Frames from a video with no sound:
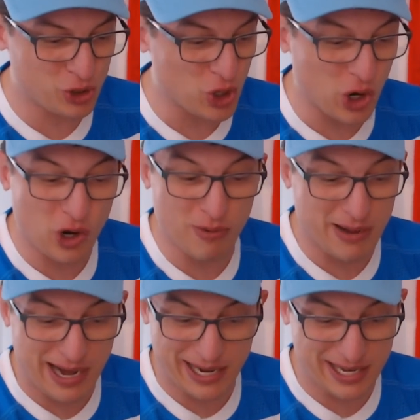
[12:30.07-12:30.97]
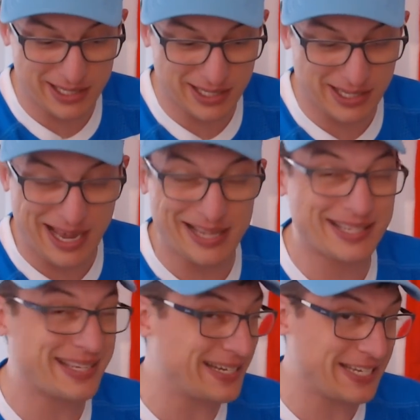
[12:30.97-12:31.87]
Chocobares and
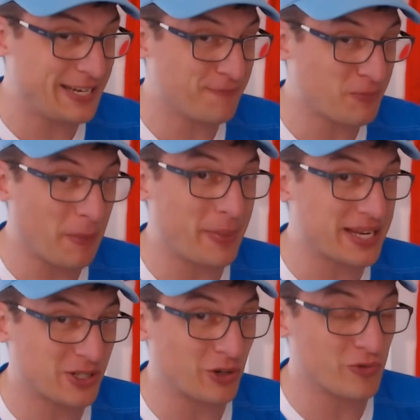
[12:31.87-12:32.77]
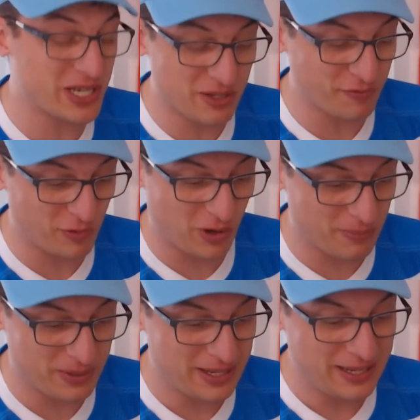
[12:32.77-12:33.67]
Cinti, based on recent form.